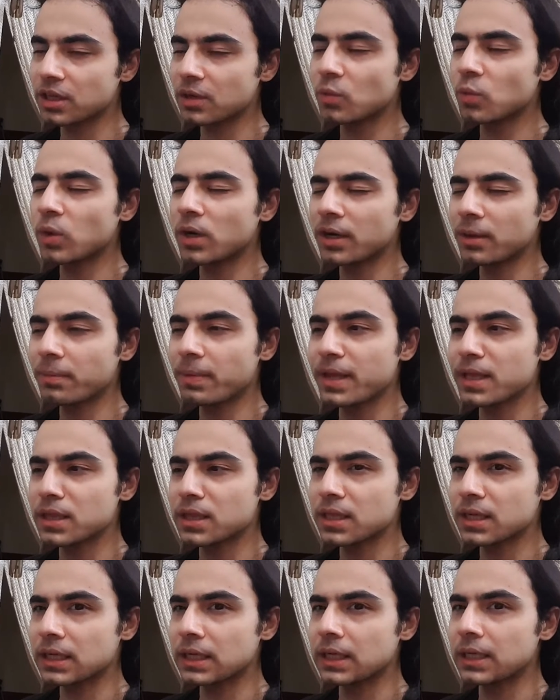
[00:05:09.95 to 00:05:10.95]
they weren't
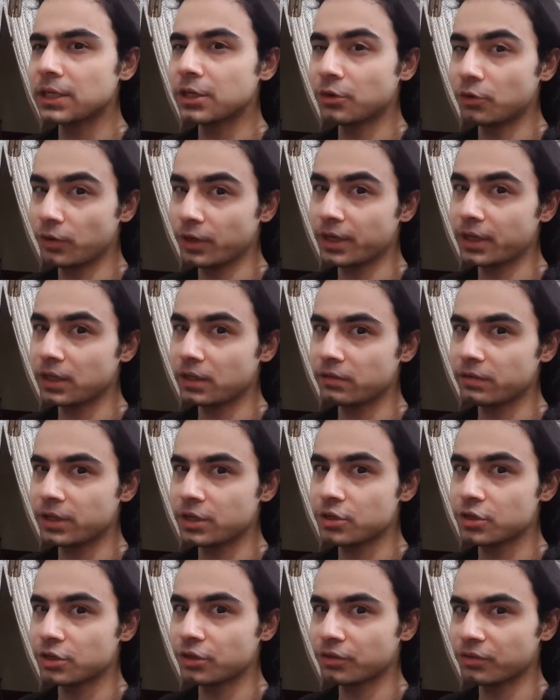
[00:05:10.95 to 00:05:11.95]
basically the real
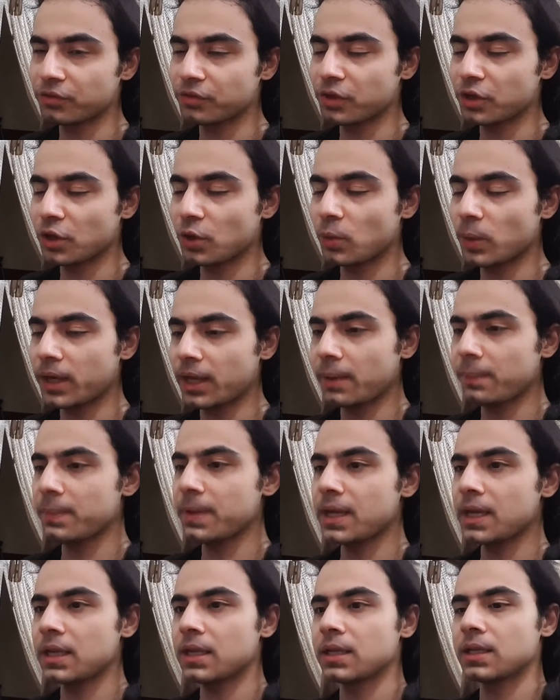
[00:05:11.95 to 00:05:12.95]
Avengers, if you know what I
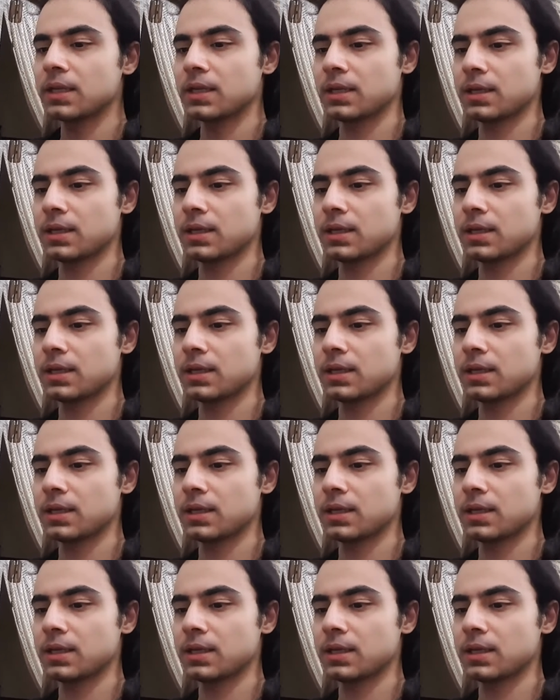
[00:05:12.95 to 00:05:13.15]
mean.